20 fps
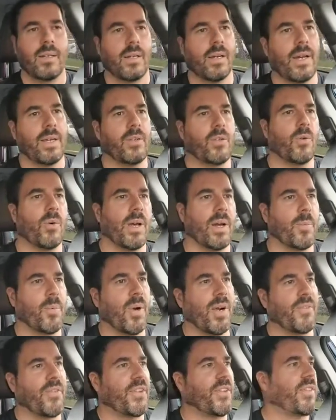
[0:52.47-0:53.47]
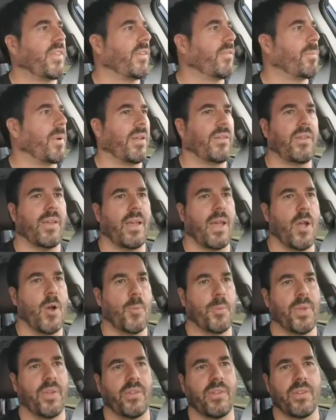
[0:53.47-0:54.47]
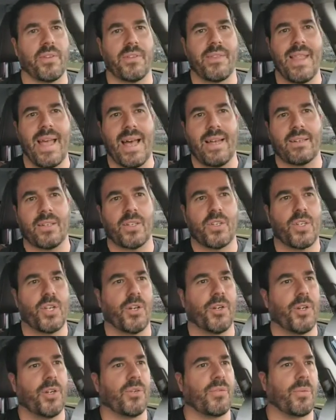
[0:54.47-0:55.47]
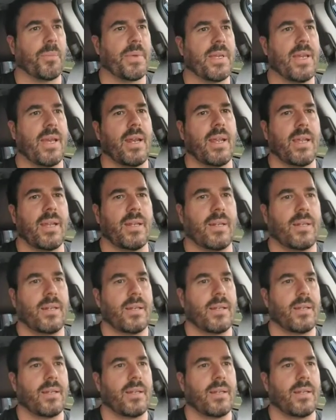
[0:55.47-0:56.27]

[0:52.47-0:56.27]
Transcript: I do want to preface this by saying I hope this does not deter you from getting it.